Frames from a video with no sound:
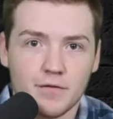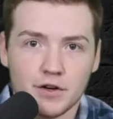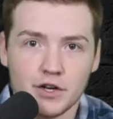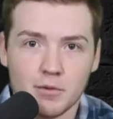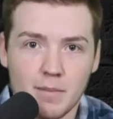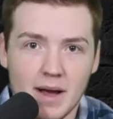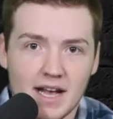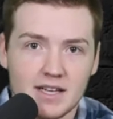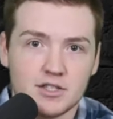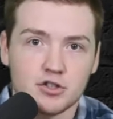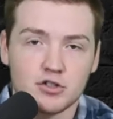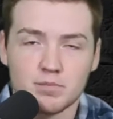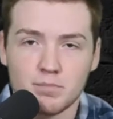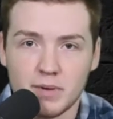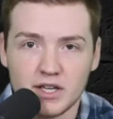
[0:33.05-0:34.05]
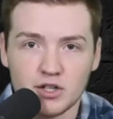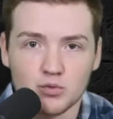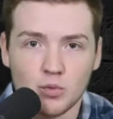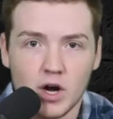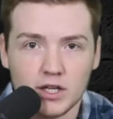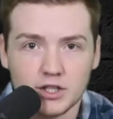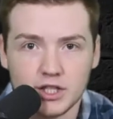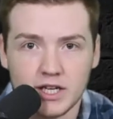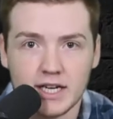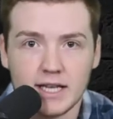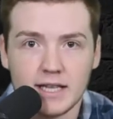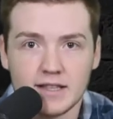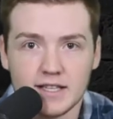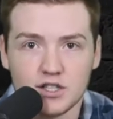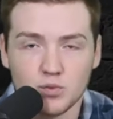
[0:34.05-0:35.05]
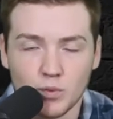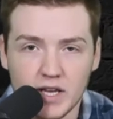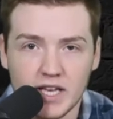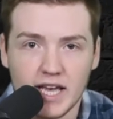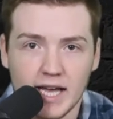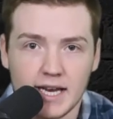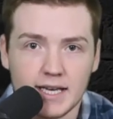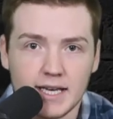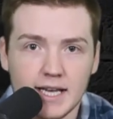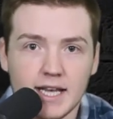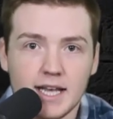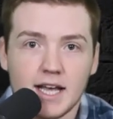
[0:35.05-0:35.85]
for your Masters binge watching this weekend.